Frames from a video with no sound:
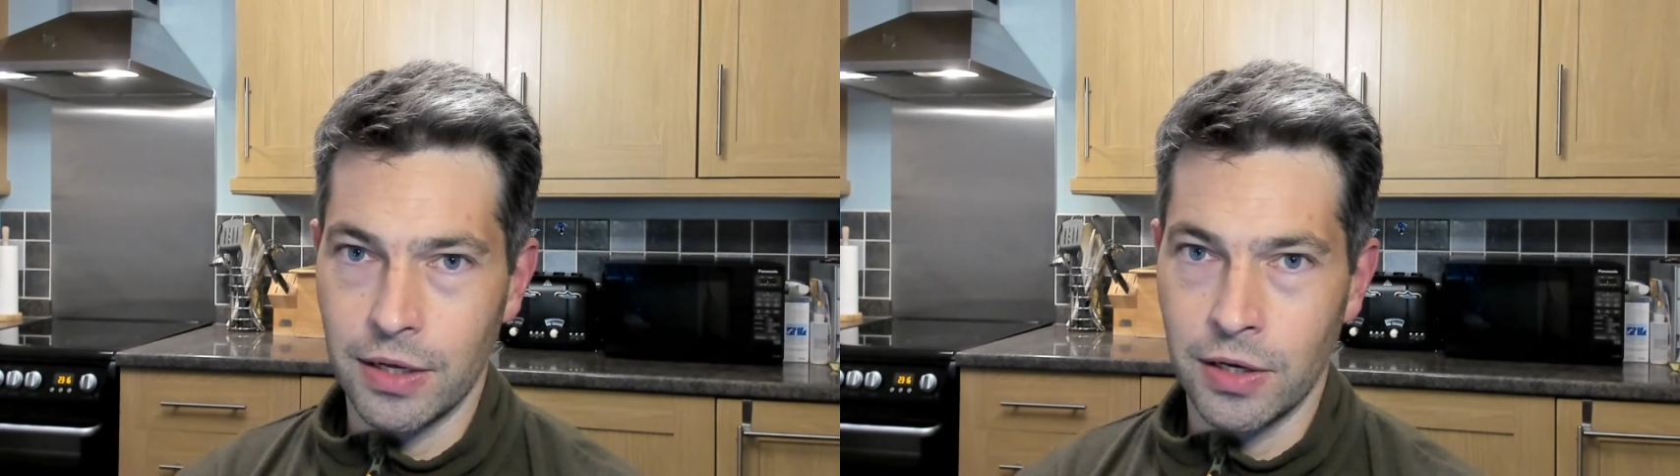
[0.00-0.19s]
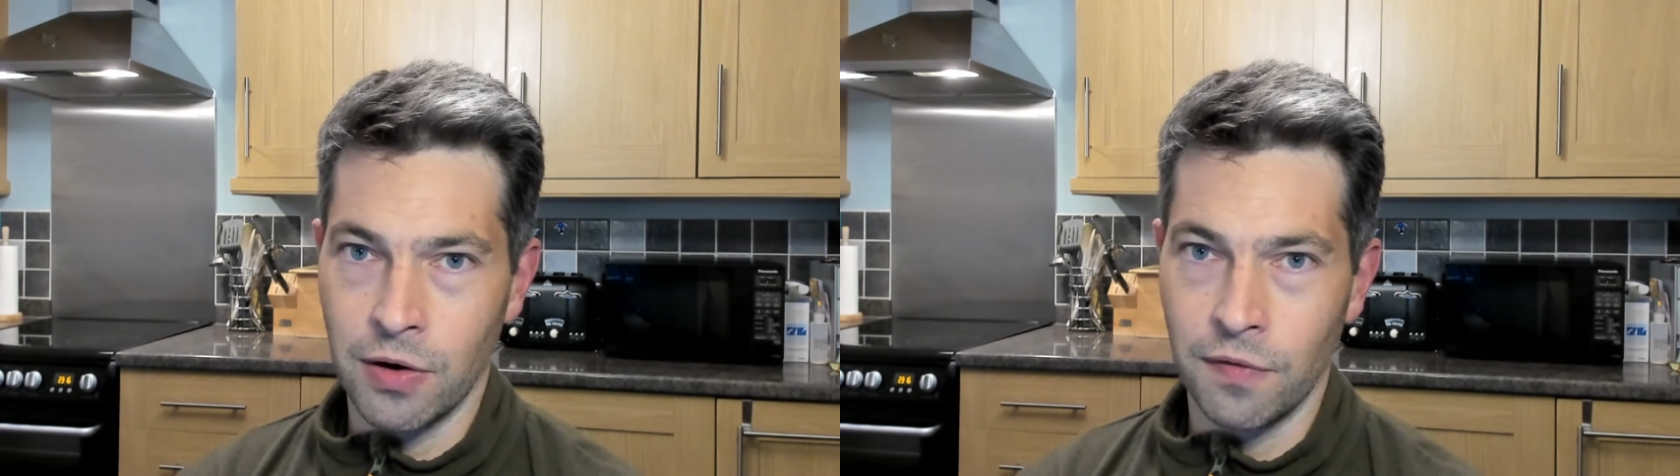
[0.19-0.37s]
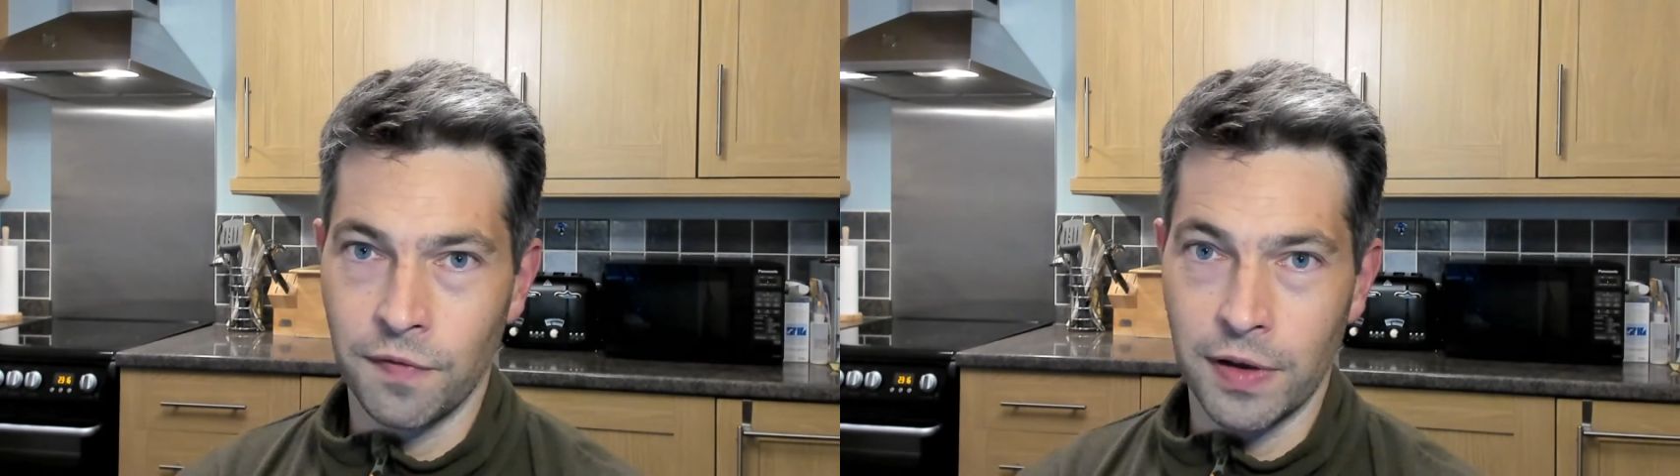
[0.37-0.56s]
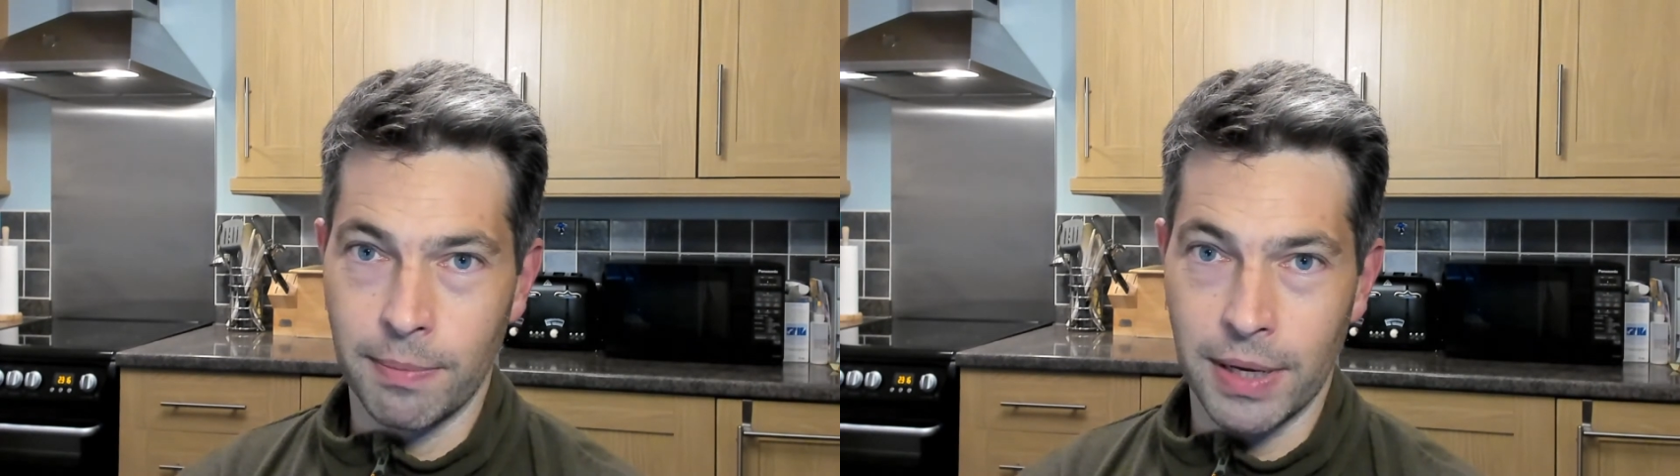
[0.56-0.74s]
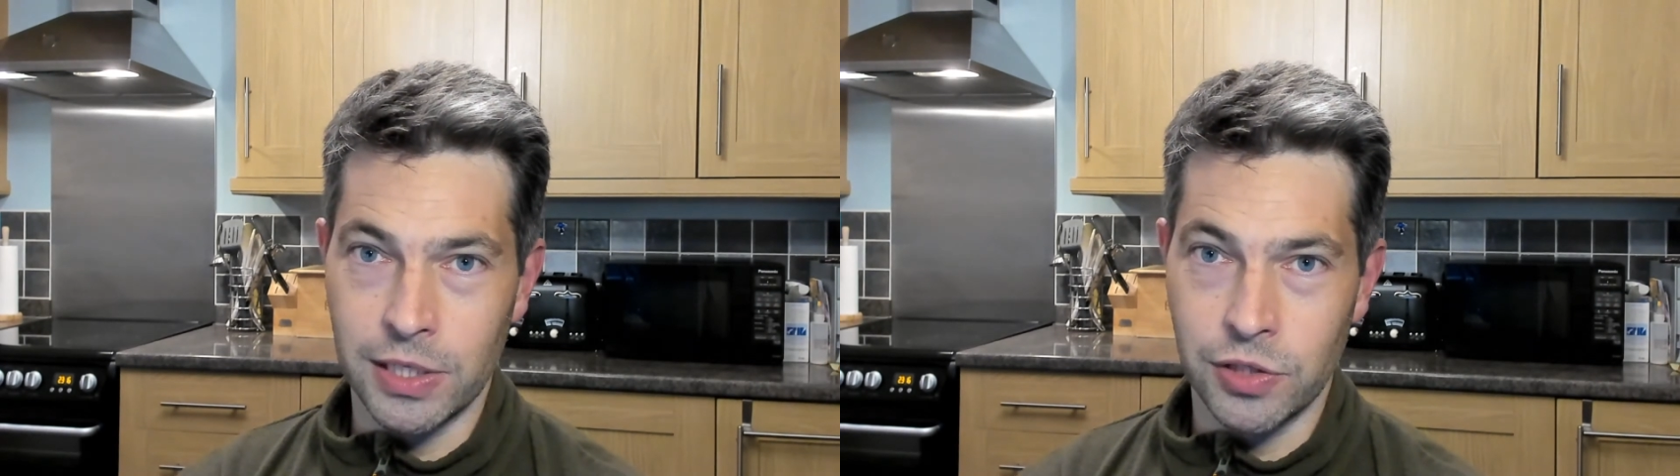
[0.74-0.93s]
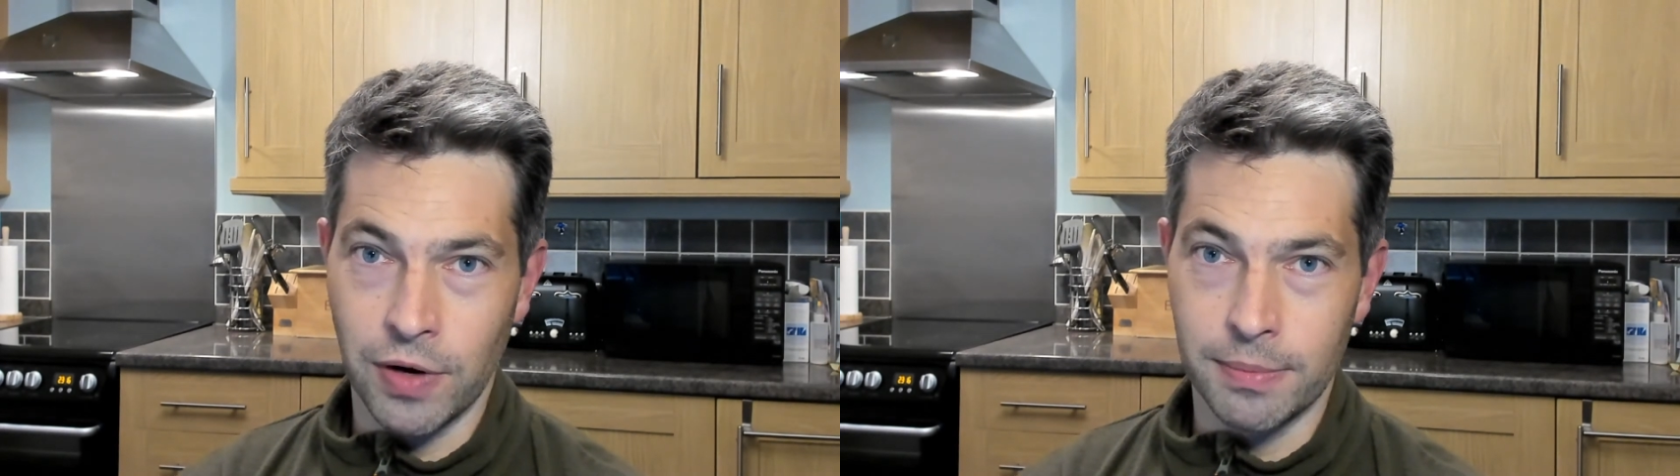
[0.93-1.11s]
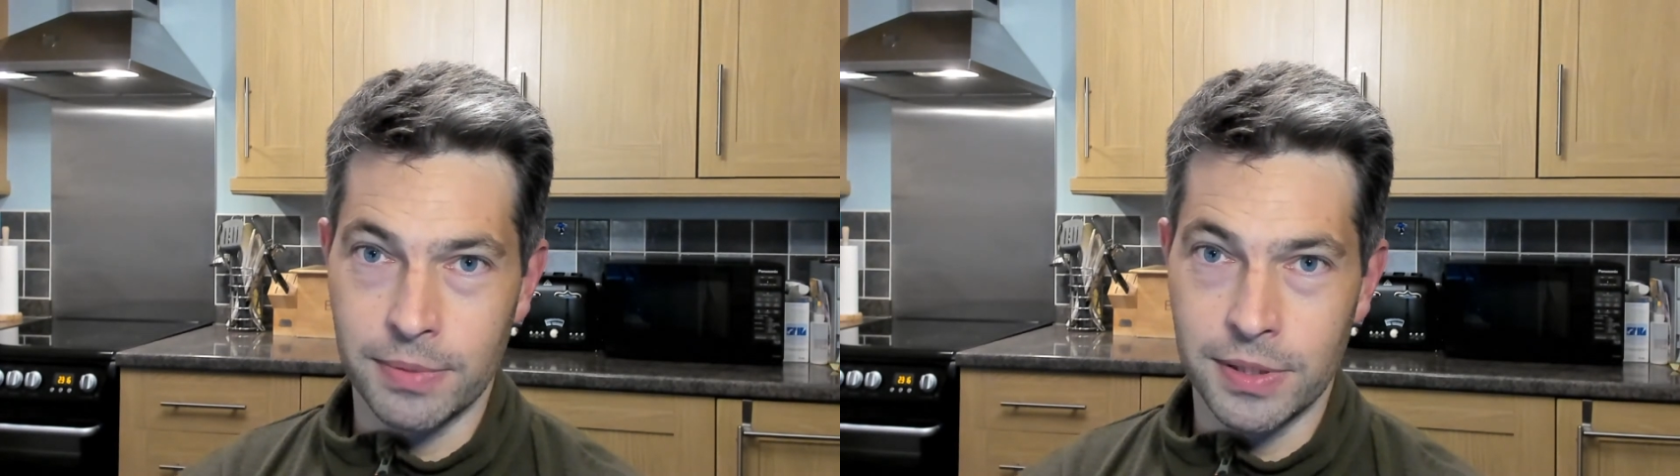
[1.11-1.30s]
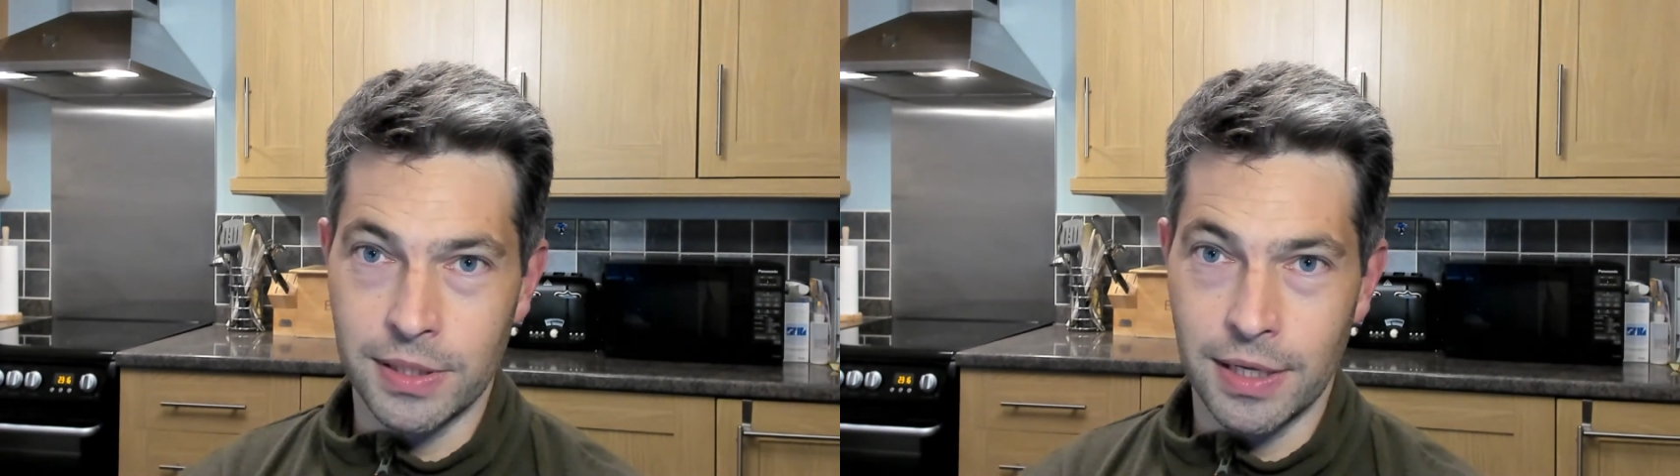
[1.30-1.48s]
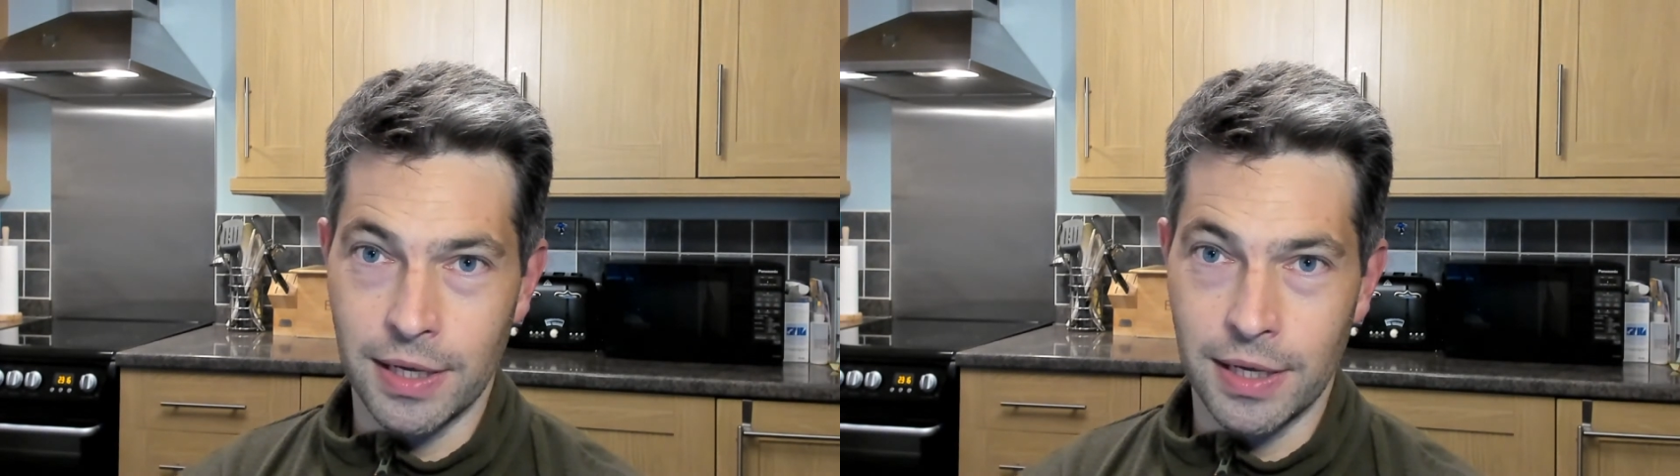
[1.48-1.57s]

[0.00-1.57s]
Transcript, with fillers: config manager apps